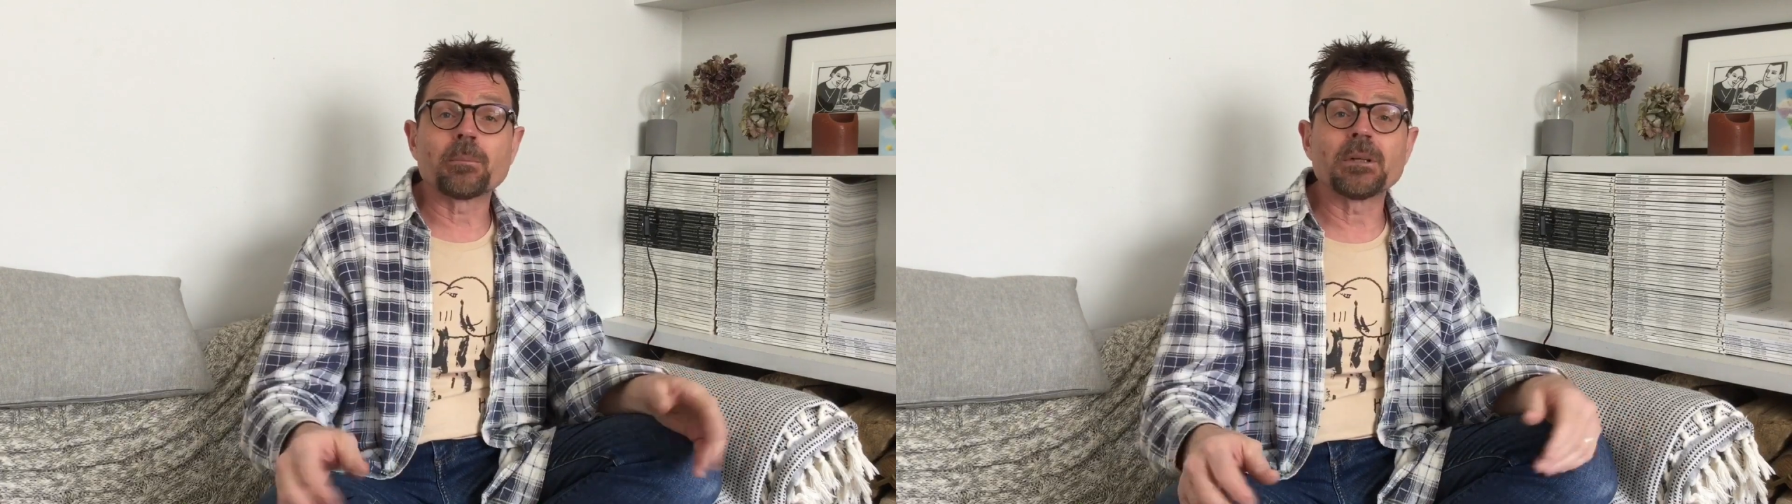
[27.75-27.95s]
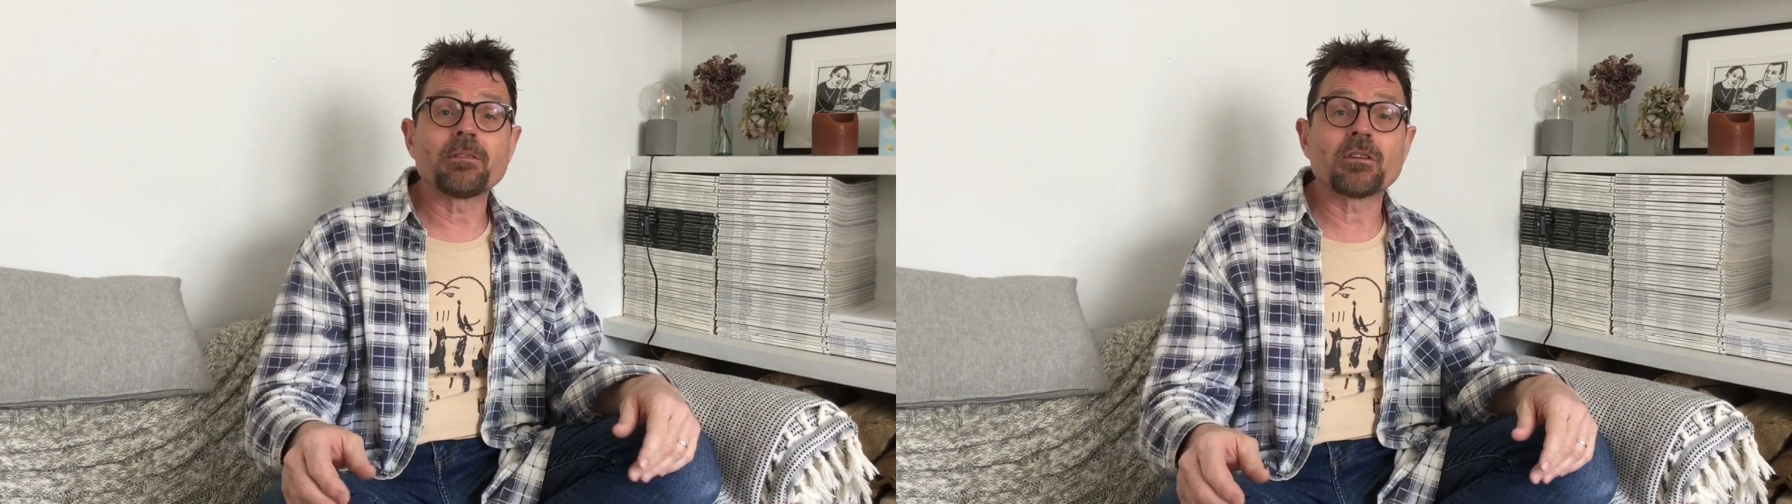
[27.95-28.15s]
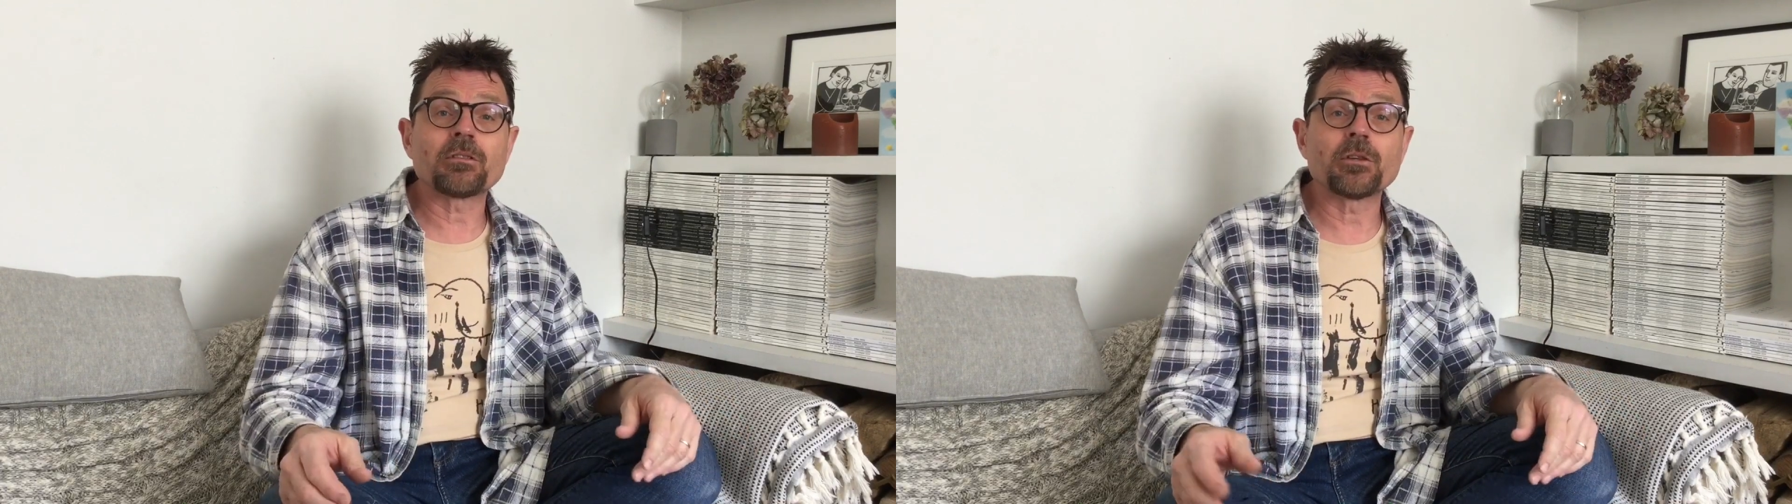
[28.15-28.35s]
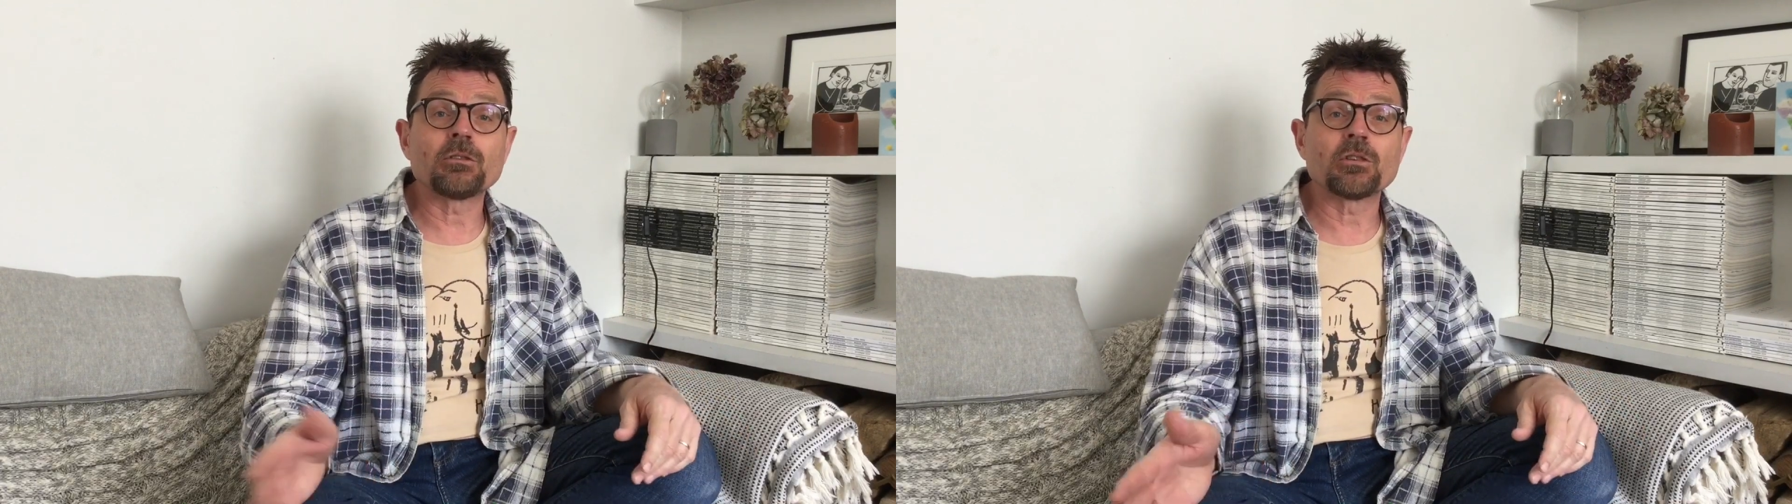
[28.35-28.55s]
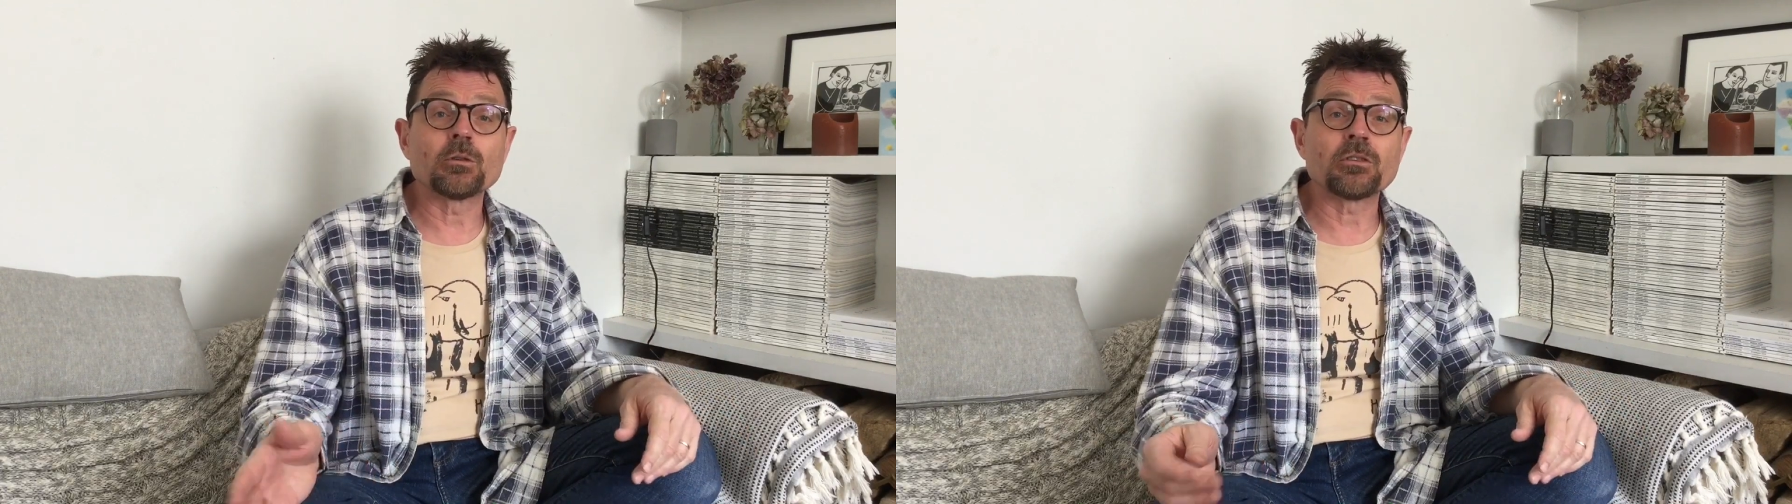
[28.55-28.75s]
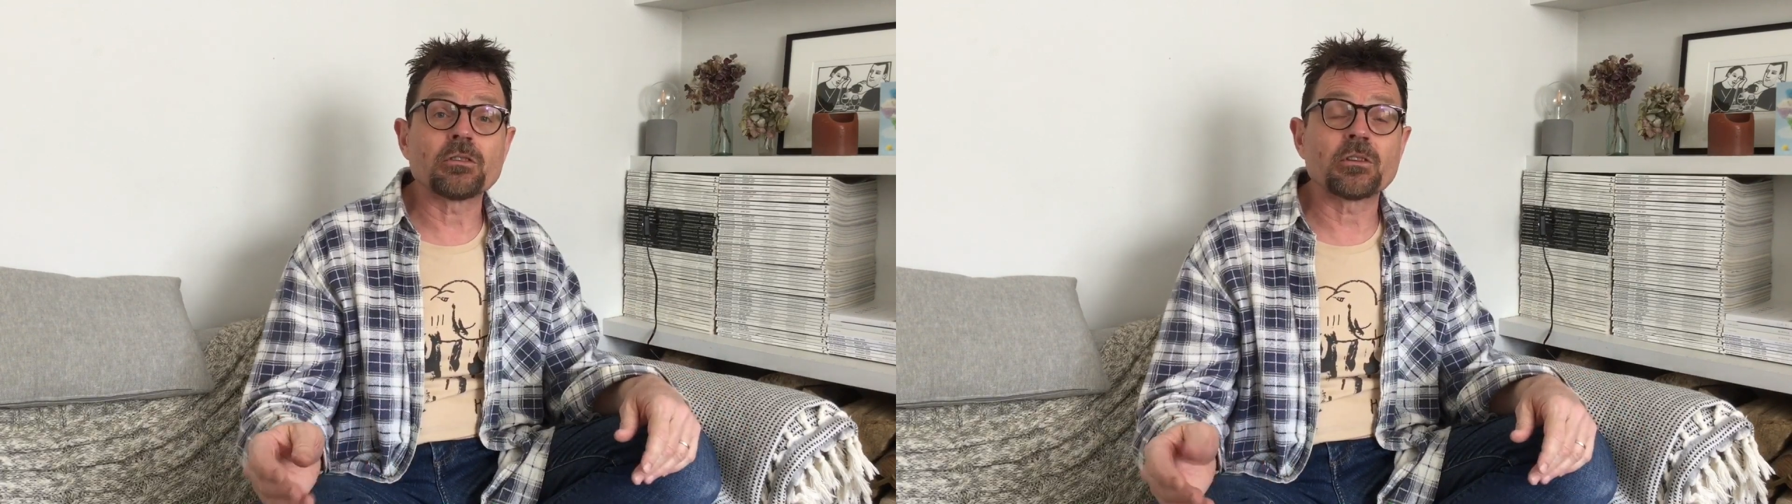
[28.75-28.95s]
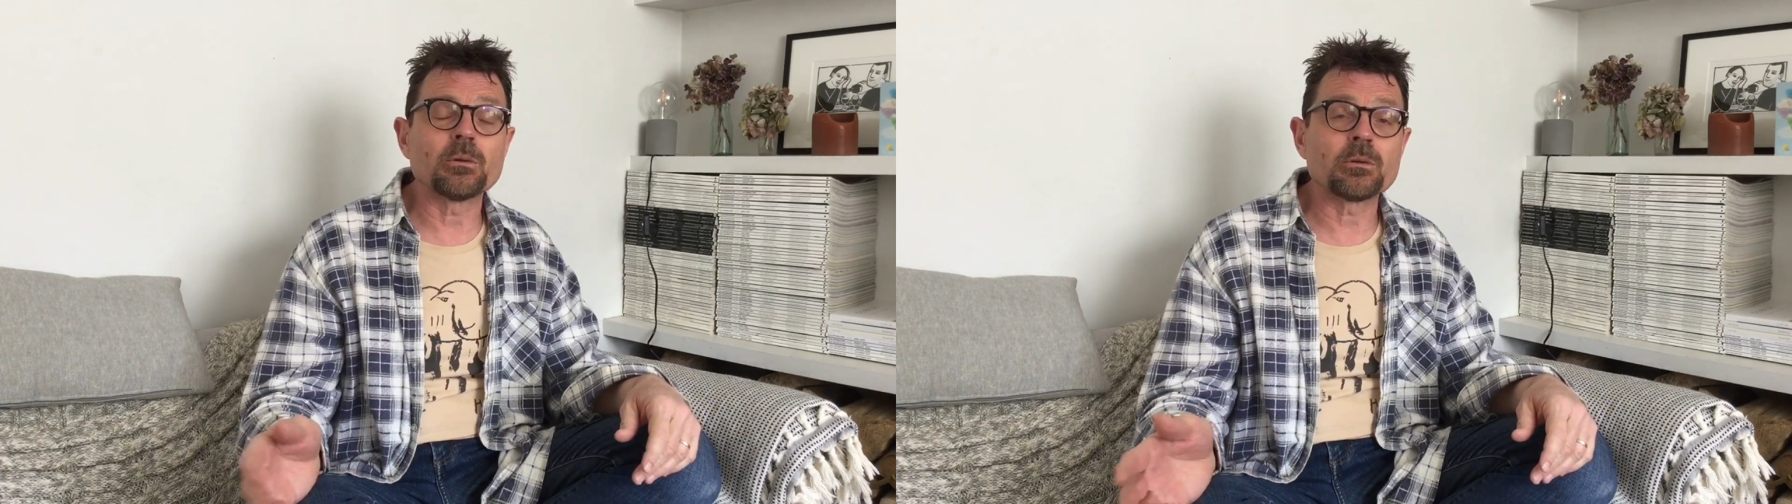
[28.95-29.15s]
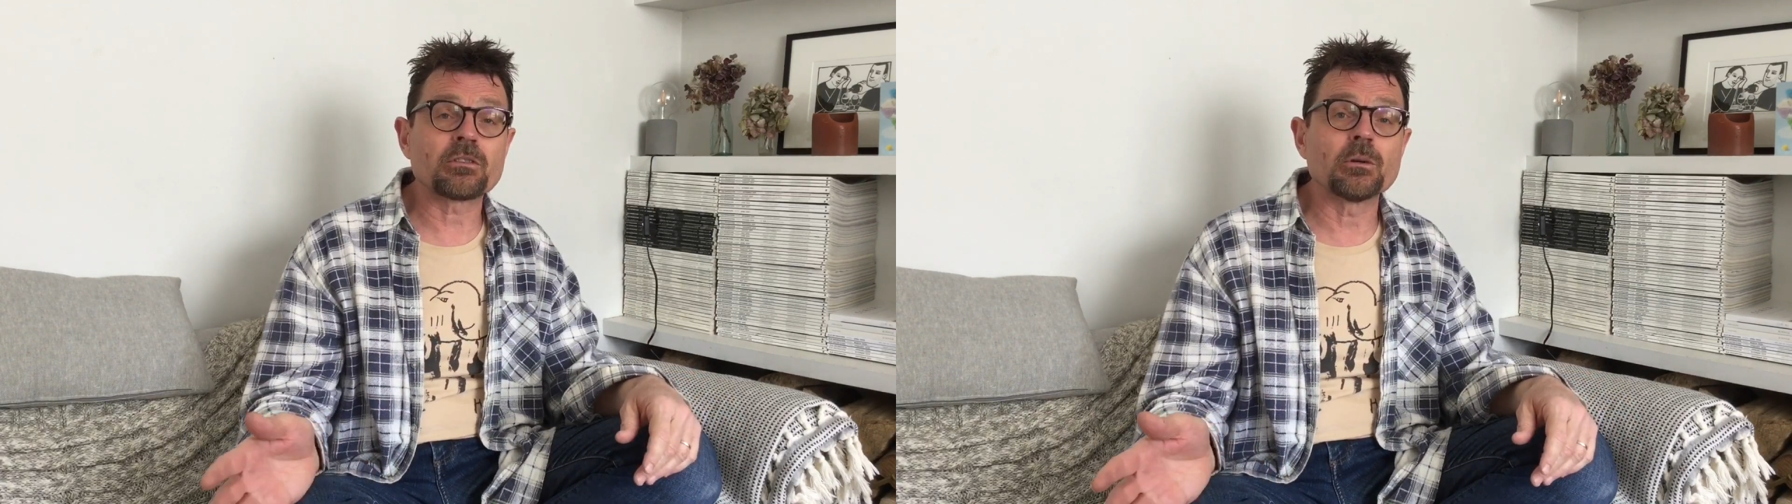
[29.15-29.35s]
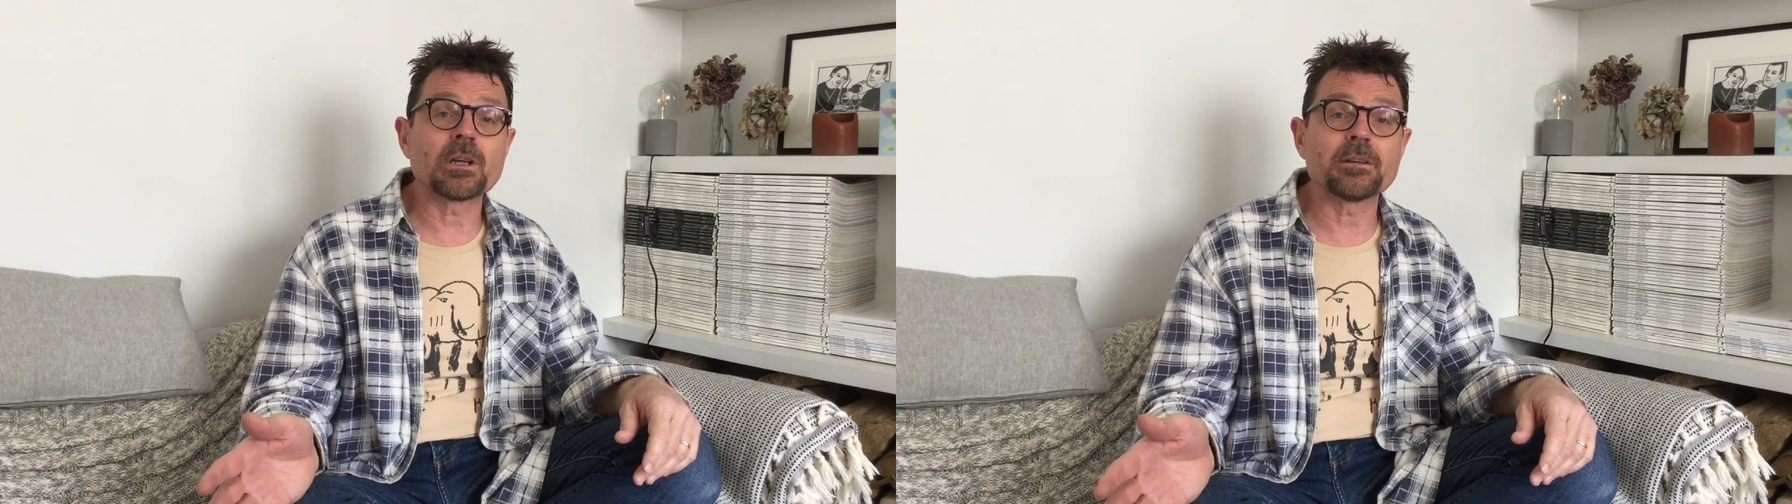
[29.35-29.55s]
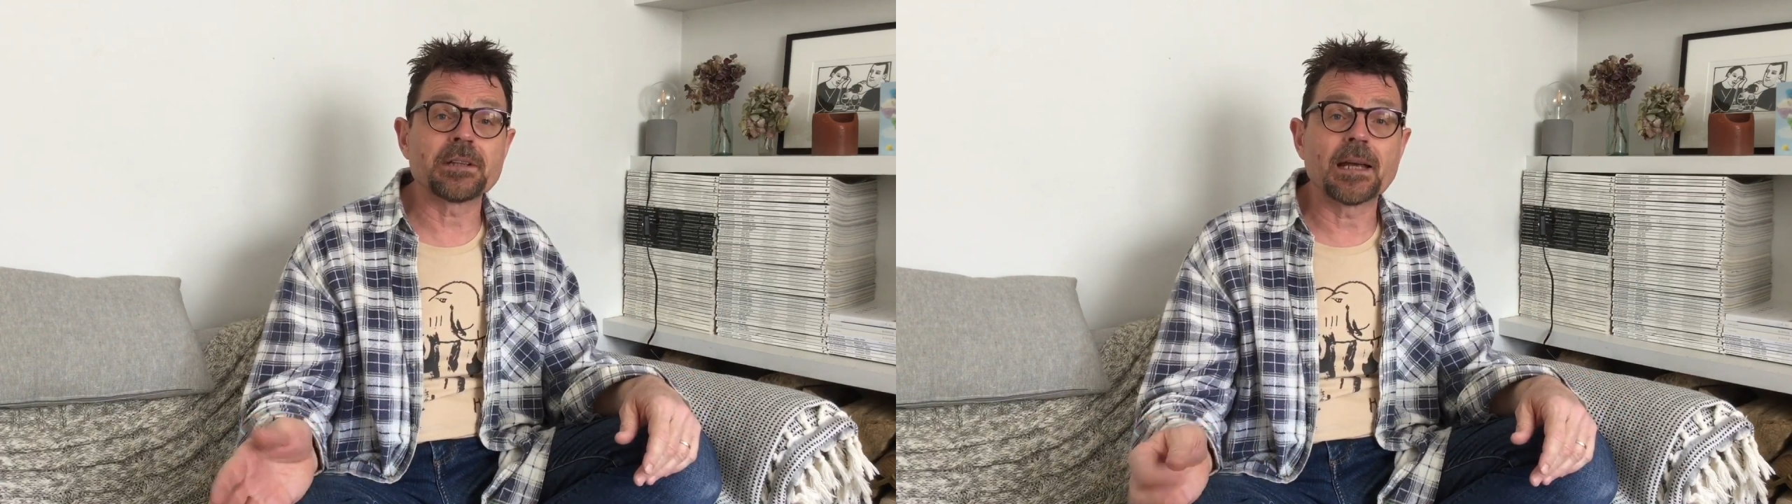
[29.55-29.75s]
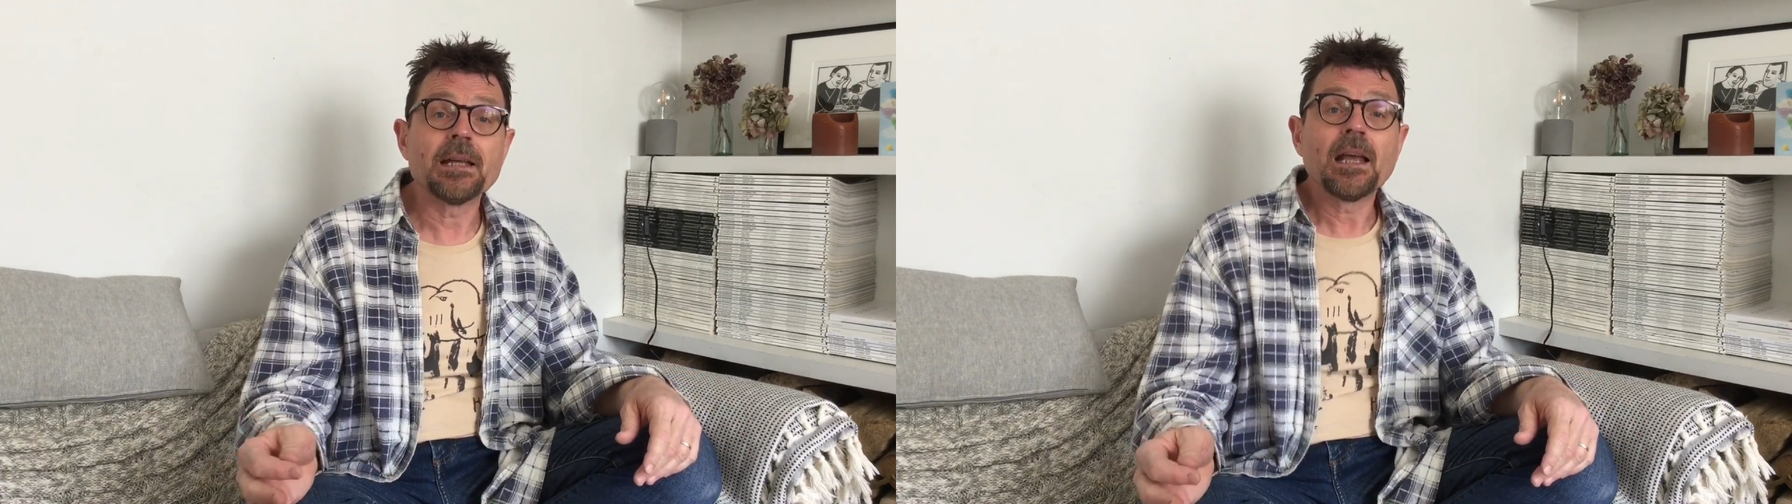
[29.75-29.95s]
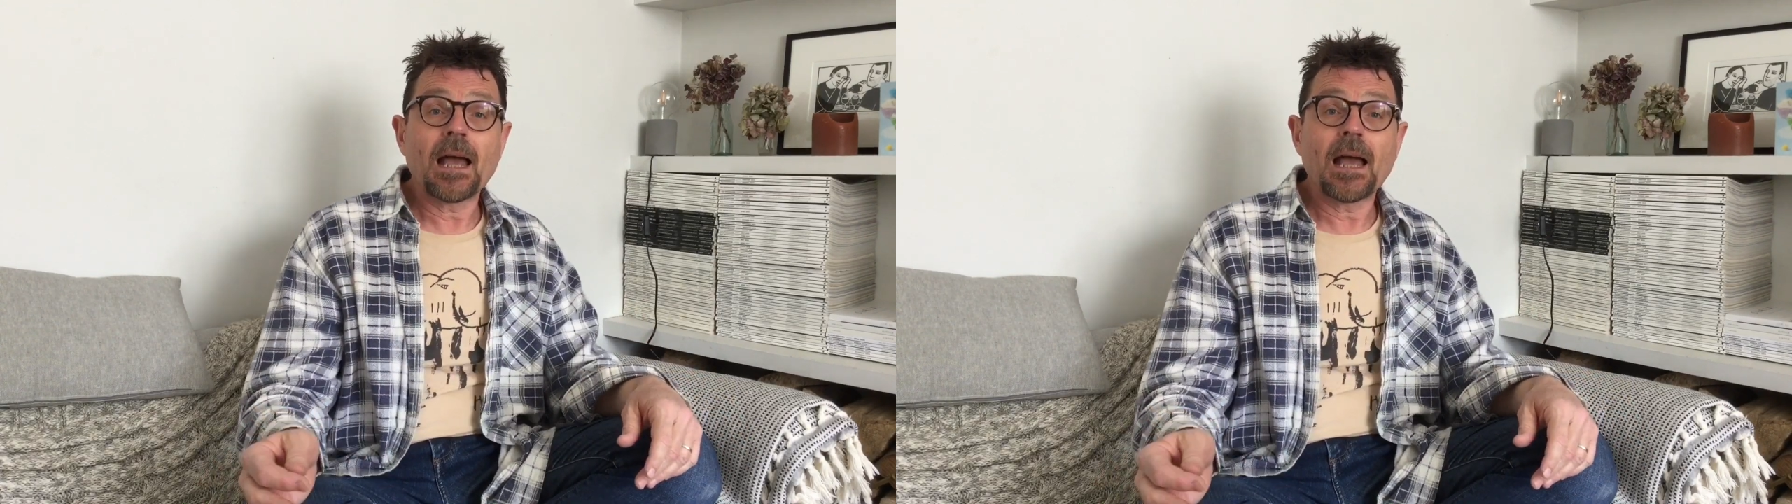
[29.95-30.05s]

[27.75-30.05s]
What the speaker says: I believe there's a few children still going there.